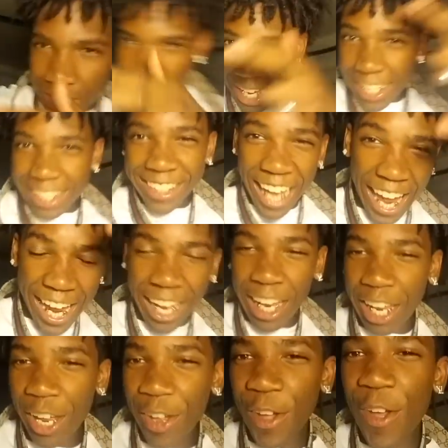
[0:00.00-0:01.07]

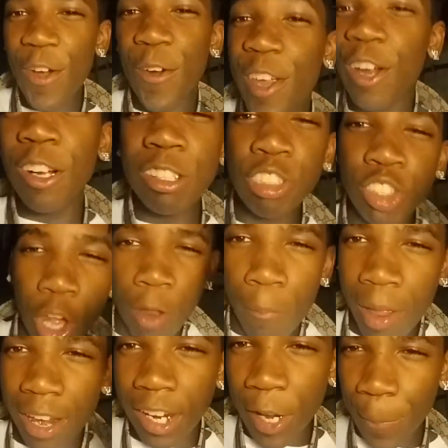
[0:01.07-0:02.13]
today we gonna start
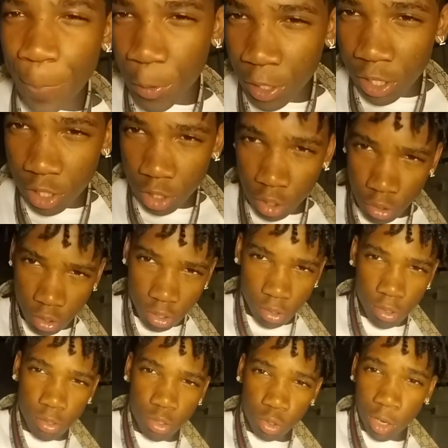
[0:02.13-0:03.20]
back up on this
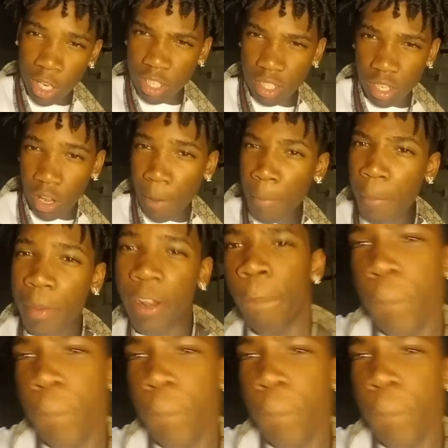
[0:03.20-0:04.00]
YouTube joint. So I'm gonna be the